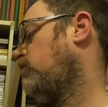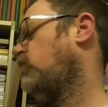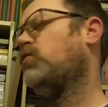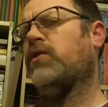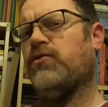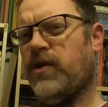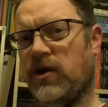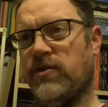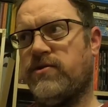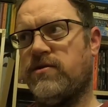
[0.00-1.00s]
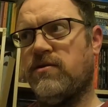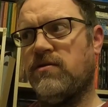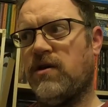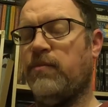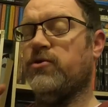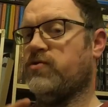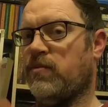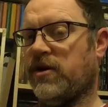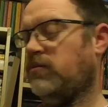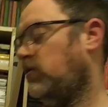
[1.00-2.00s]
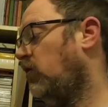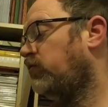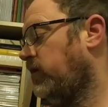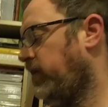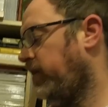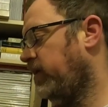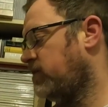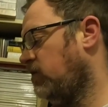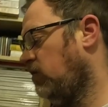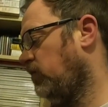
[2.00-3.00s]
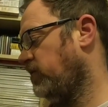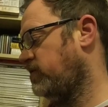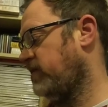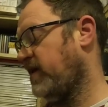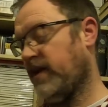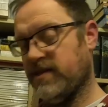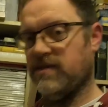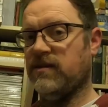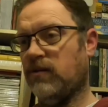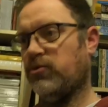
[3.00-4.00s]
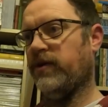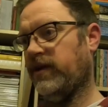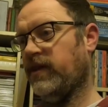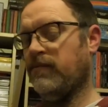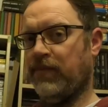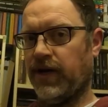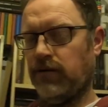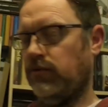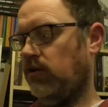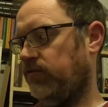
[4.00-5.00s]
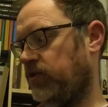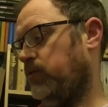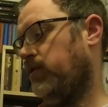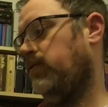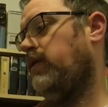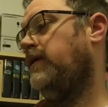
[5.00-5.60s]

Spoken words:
Sorry, 3 lots I put straight back up the loft, and this lot, once they're listed, I'll probably get them back up the loft as well,